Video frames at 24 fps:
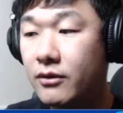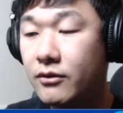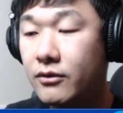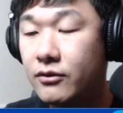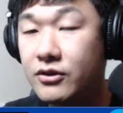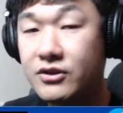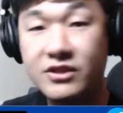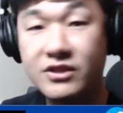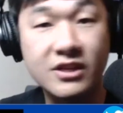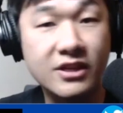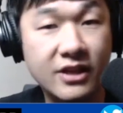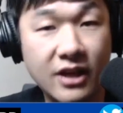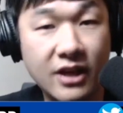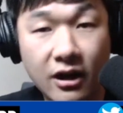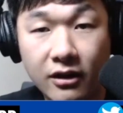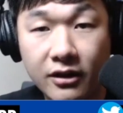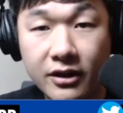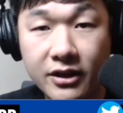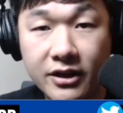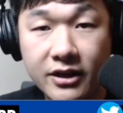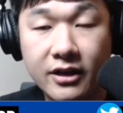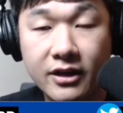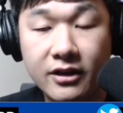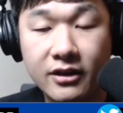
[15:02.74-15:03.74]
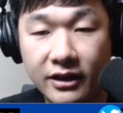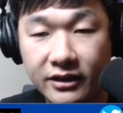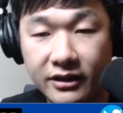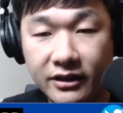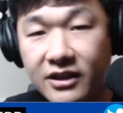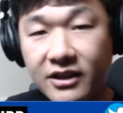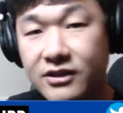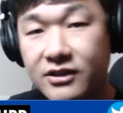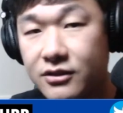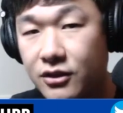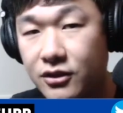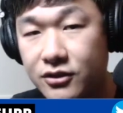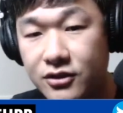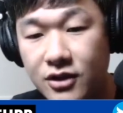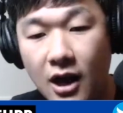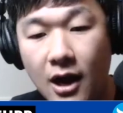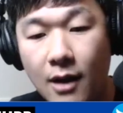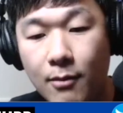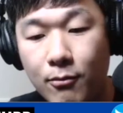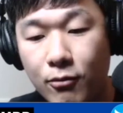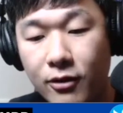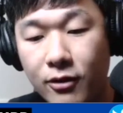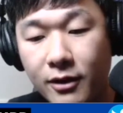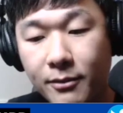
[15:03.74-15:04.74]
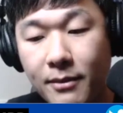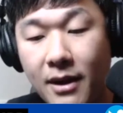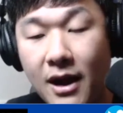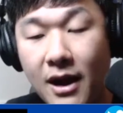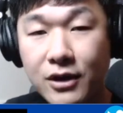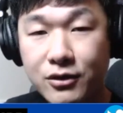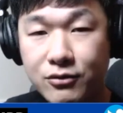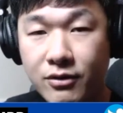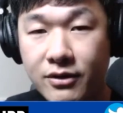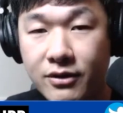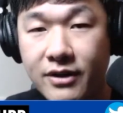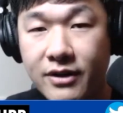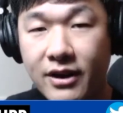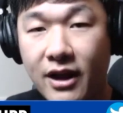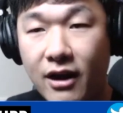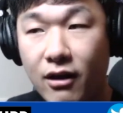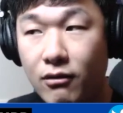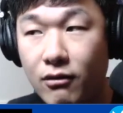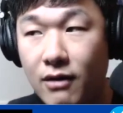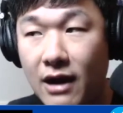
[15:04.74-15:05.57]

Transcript: Zeke Elliott, like these are the top running backs right now.